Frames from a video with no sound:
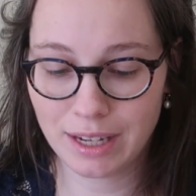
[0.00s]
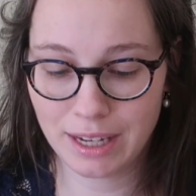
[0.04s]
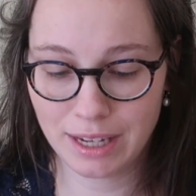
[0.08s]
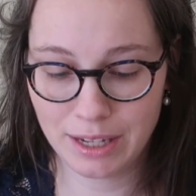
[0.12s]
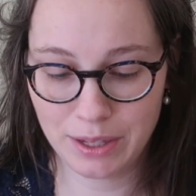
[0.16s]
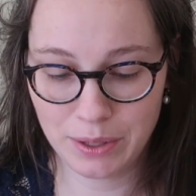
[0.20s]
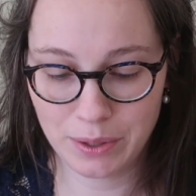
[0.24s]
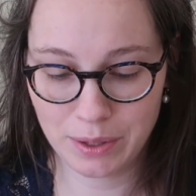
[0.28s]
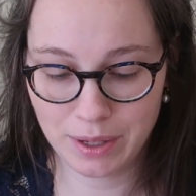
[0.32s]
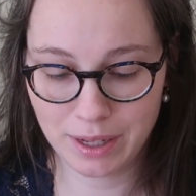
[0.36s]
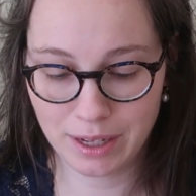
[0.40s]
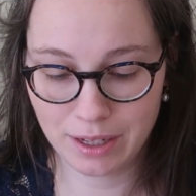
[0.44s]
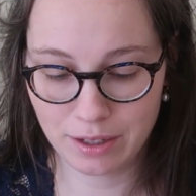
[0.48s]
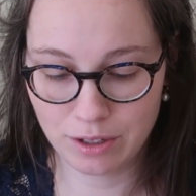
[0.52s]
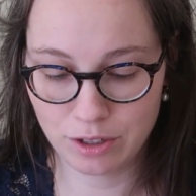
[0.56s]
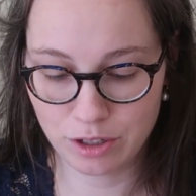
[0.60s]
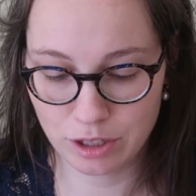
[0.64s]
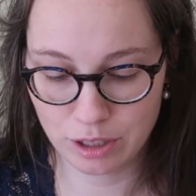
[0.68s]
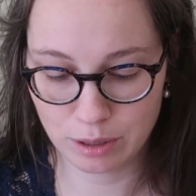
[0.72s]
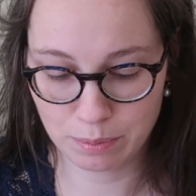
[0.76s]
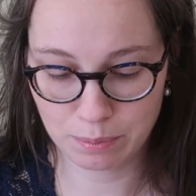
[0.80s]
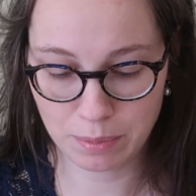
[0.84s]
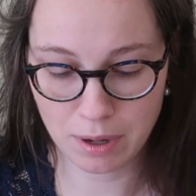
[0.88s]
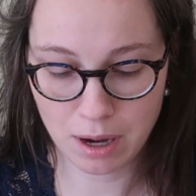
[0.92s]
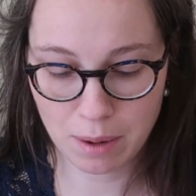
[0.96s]
and you can
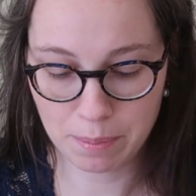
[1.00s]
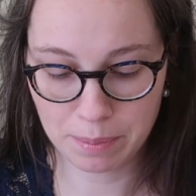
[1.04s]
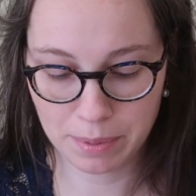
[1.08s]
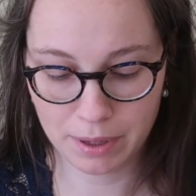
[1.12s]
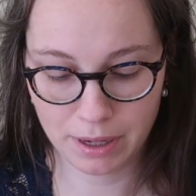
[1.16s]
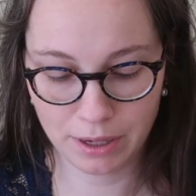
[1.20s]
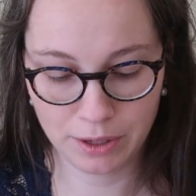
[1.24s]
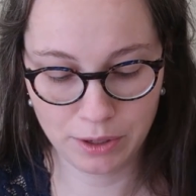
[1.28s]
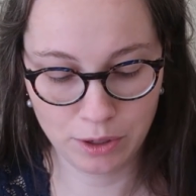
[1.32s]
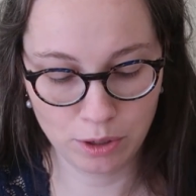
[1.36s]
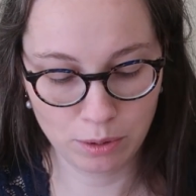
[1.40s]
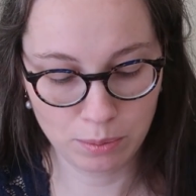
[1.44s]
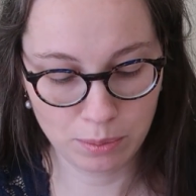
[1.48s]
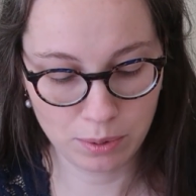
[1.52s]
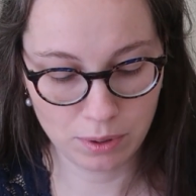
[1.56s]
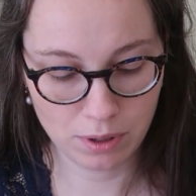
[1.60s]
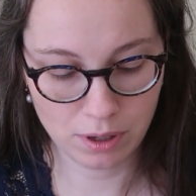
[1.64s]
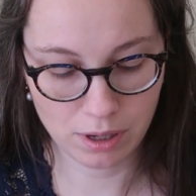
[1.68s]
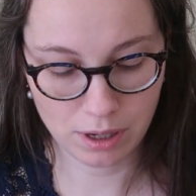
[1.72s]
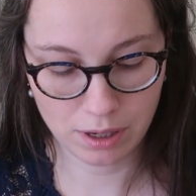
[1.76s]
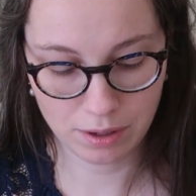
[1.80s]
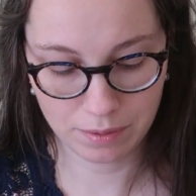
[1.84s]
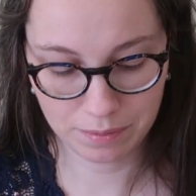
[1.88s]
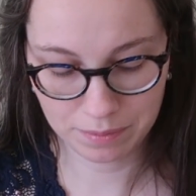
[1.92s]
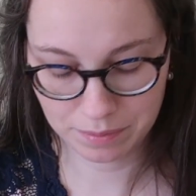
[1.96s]
just pop it in your
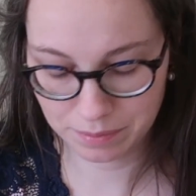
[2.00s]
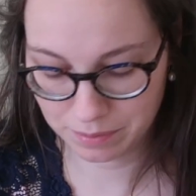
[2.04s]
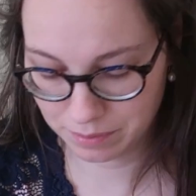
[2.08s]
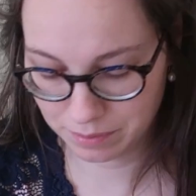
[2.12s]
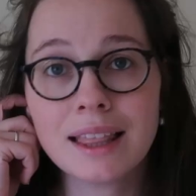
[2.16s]
bra.